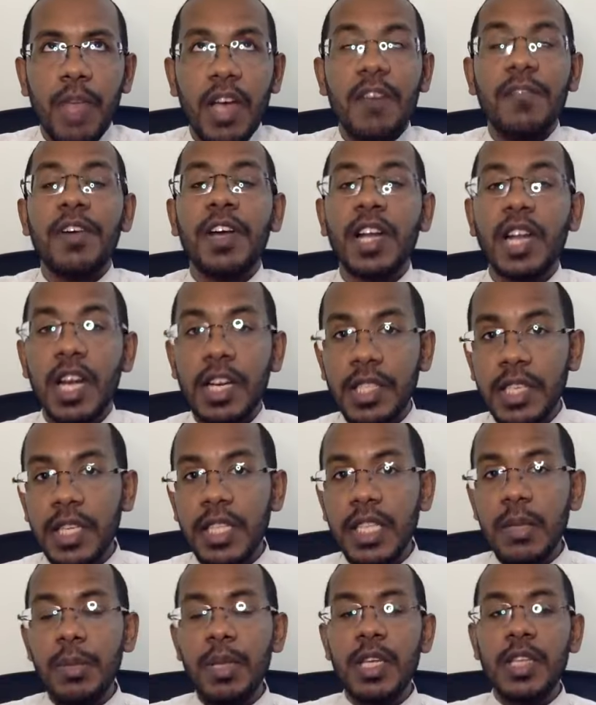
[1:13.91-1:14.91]
a very large
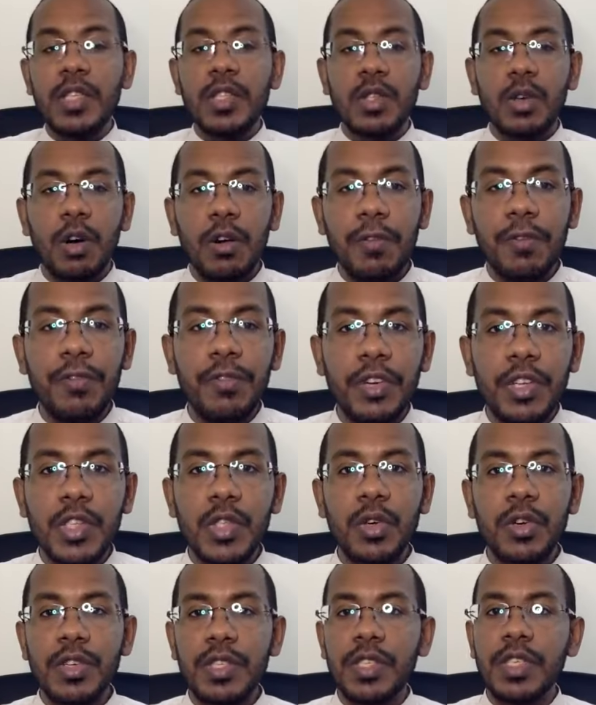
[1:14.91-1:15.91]
database of
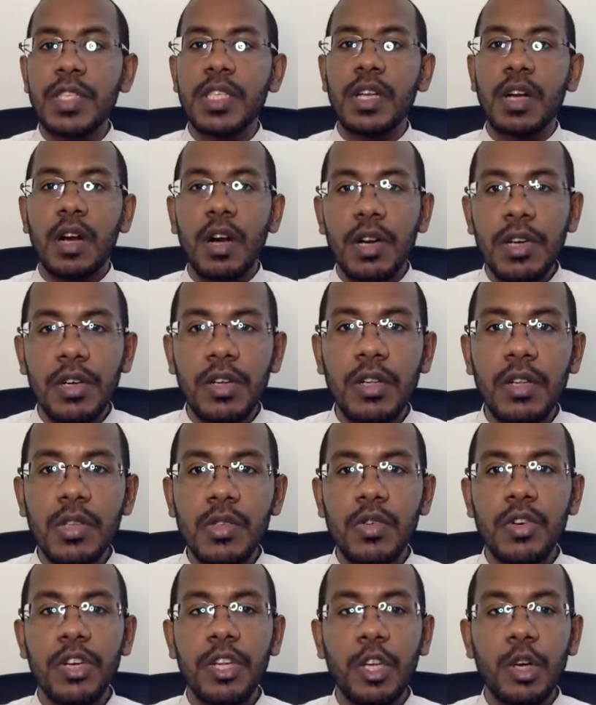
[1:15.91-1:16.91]
resources and articles
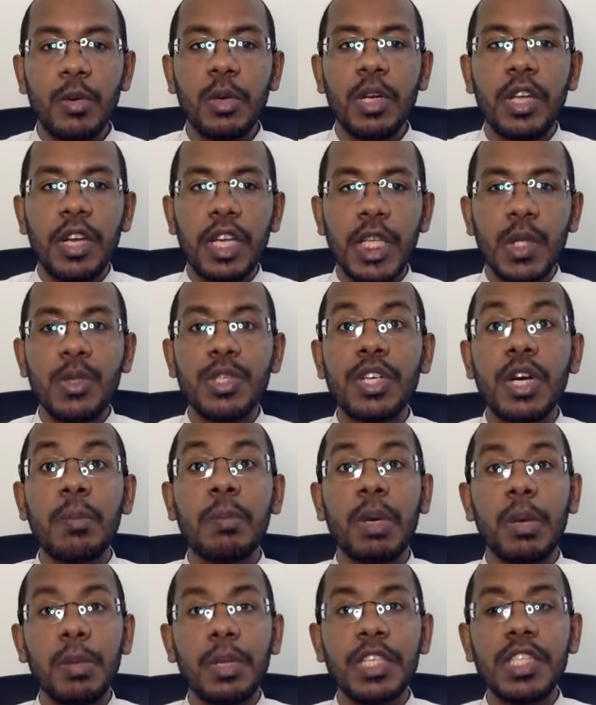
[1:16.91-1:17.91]
on renewable energy, which are
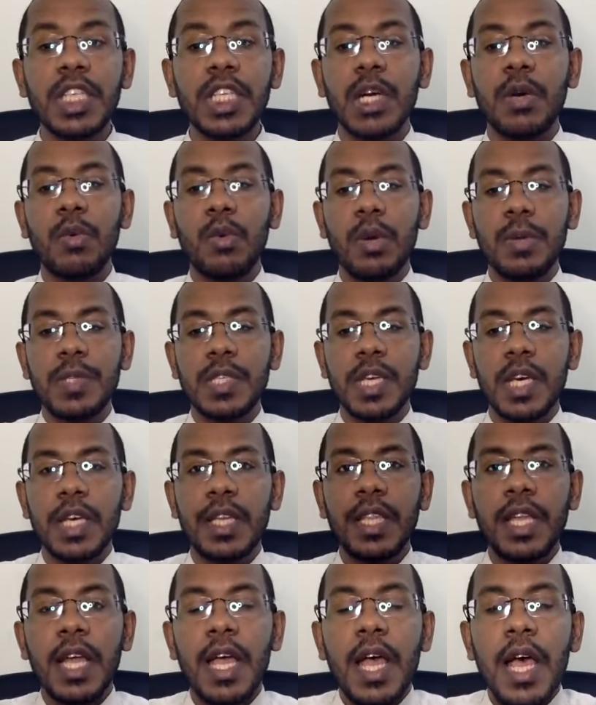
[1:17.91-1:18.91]
published in our website.